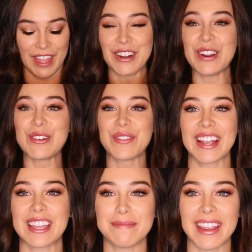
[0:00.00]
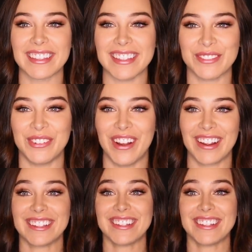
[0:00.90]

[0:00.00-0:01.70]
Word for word: I don't know if I can make this work.